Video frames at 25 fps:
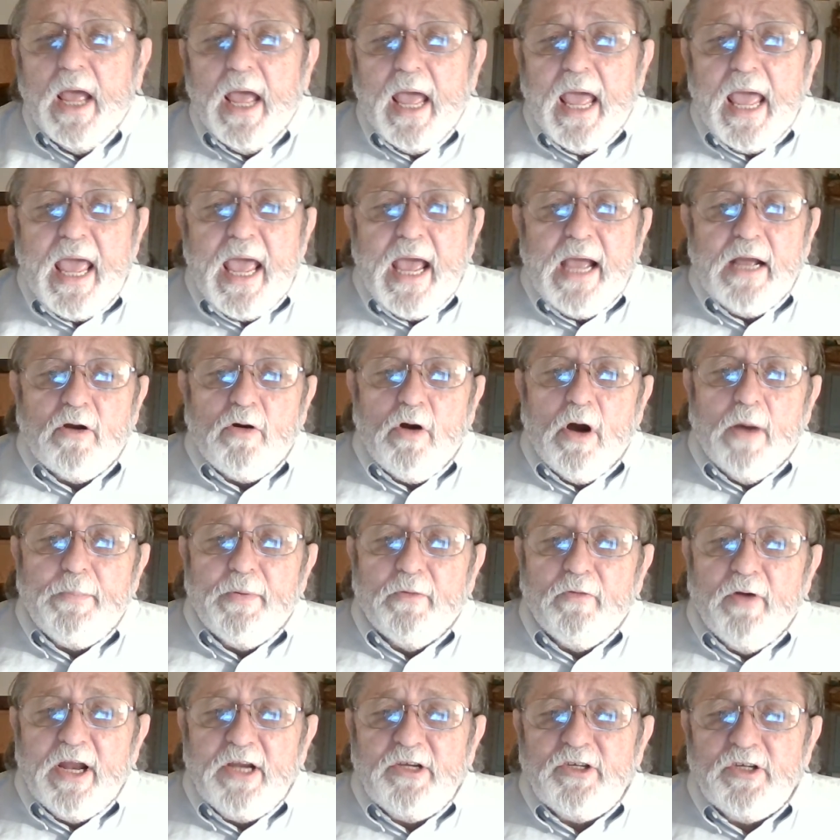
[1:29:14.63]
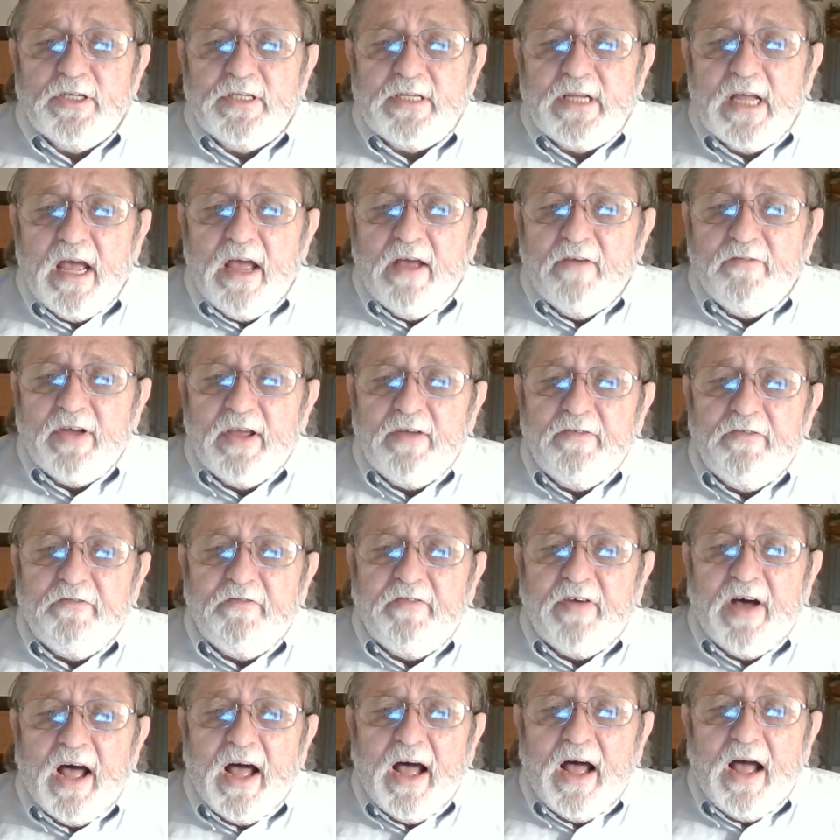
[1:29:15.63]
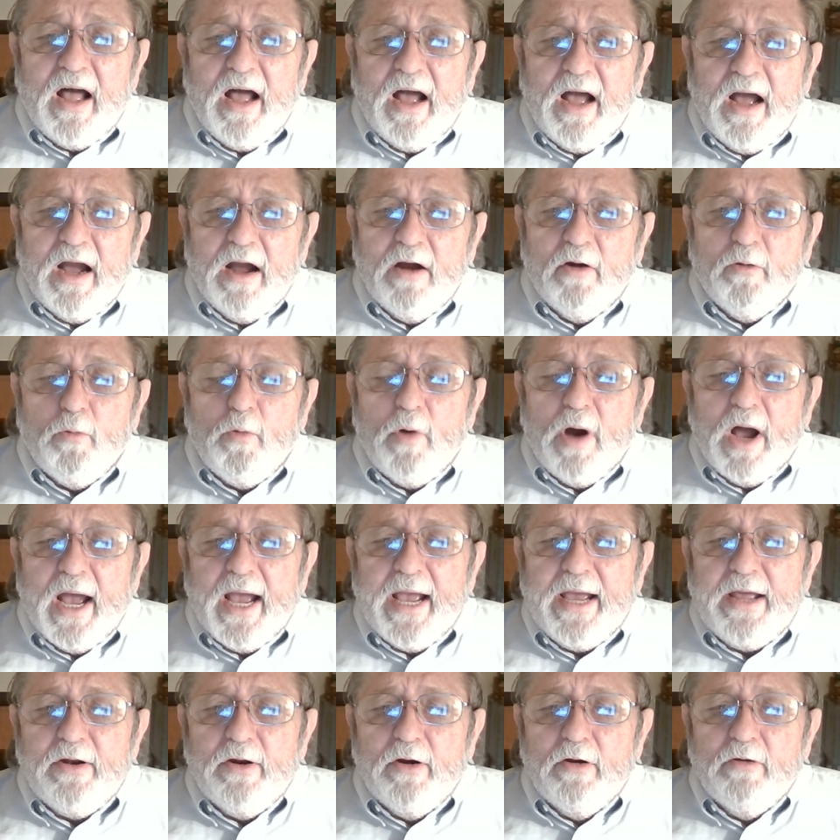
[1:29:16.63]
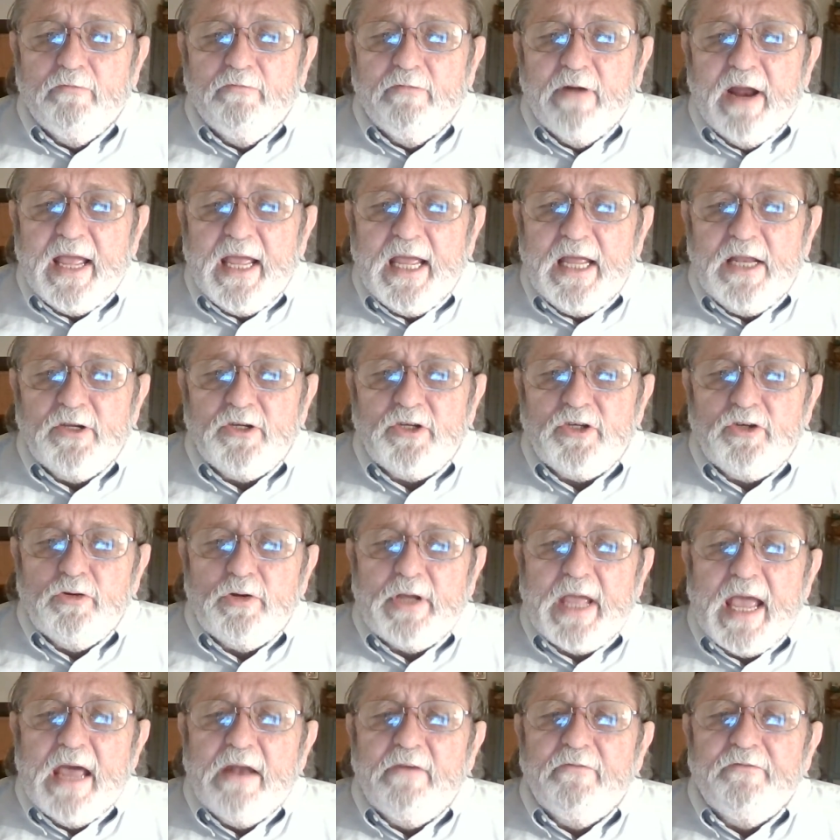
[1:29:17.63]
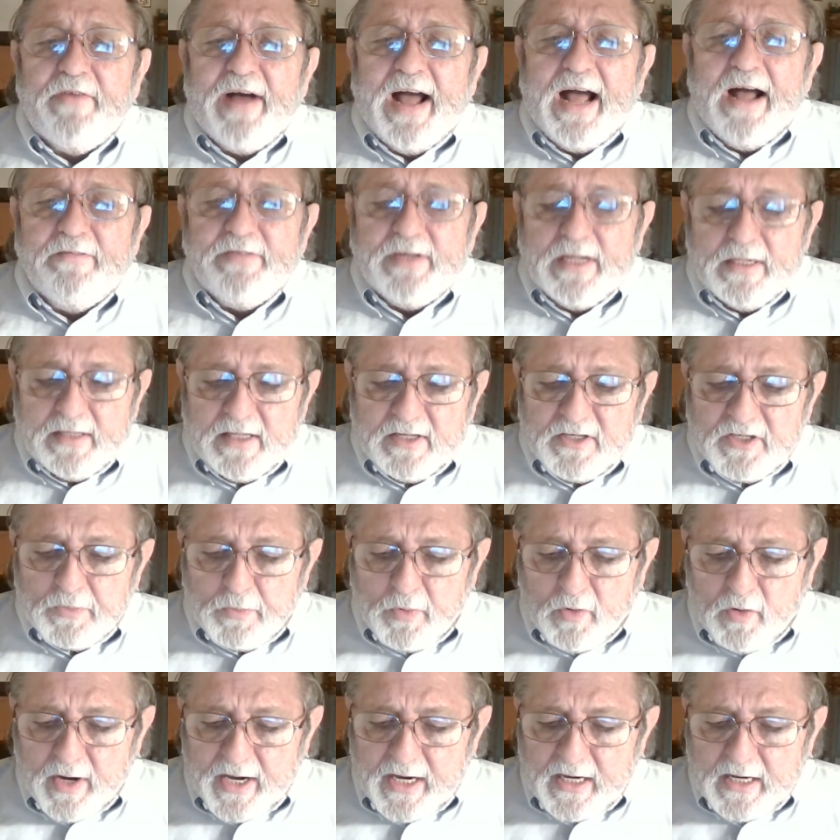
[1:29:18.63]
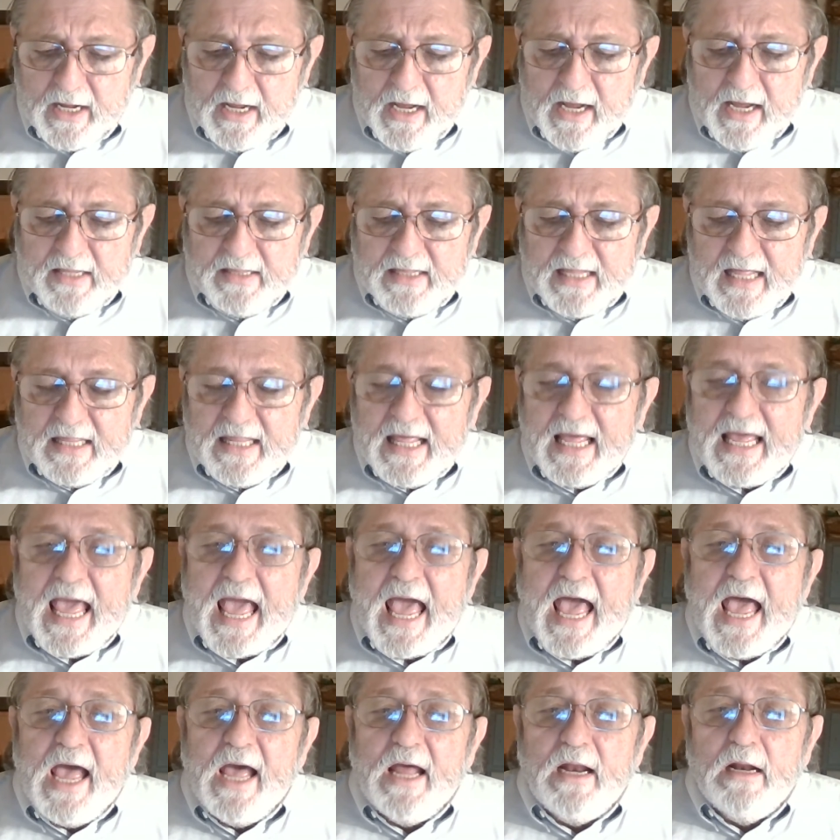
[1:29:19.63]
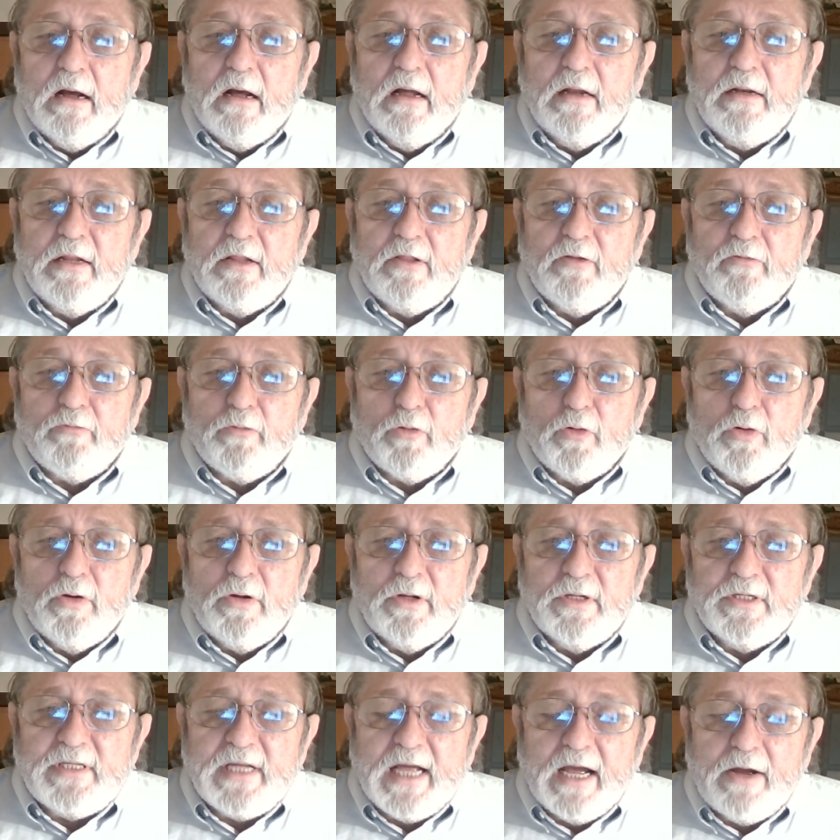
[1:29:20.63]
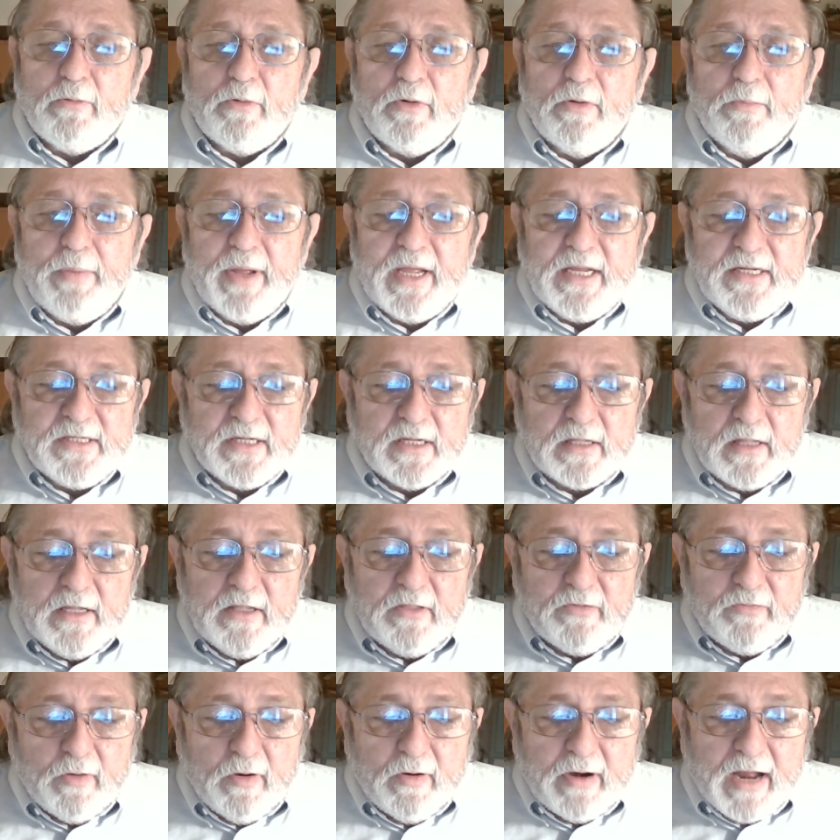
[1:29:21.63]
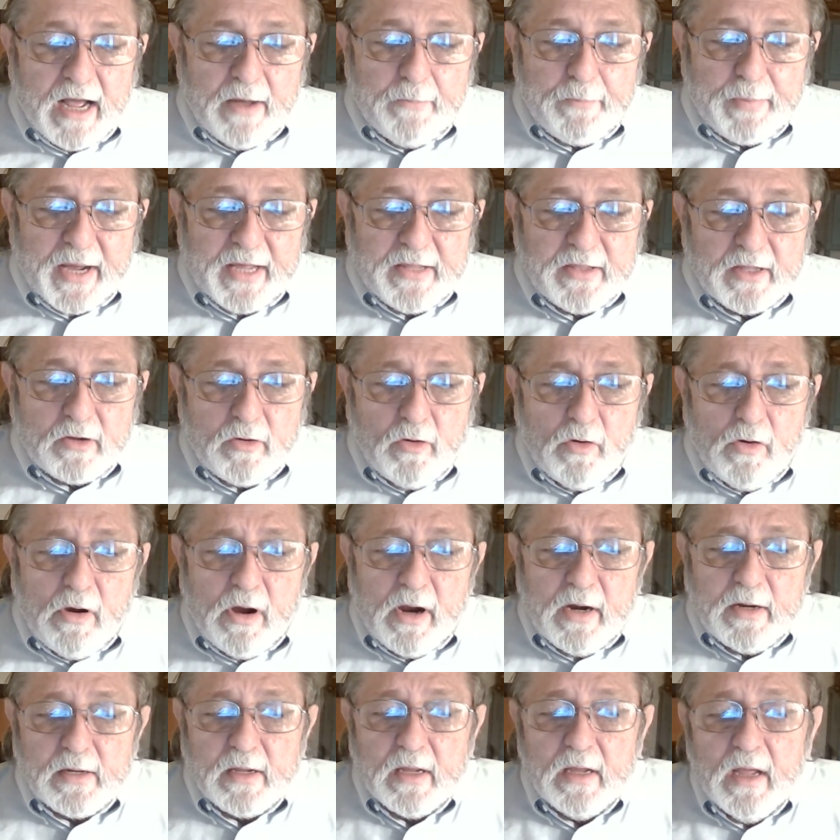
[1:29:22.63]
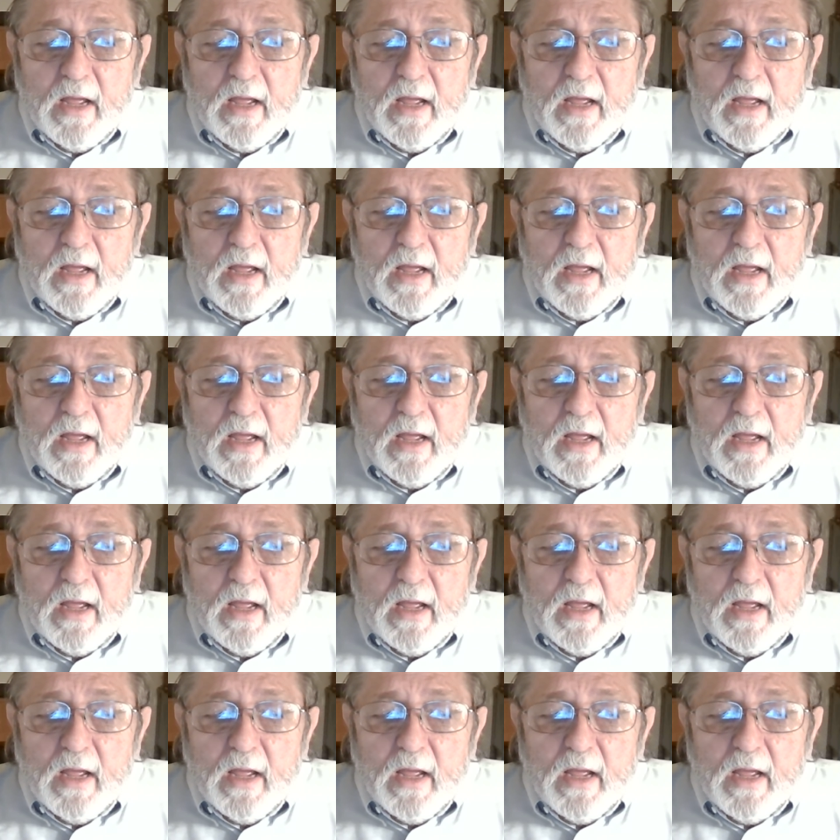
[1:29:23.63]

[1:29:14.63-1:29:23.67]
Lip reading: And corporations have a far wider range to get involved at this point than they had under the rules that were basically thrown out by the court.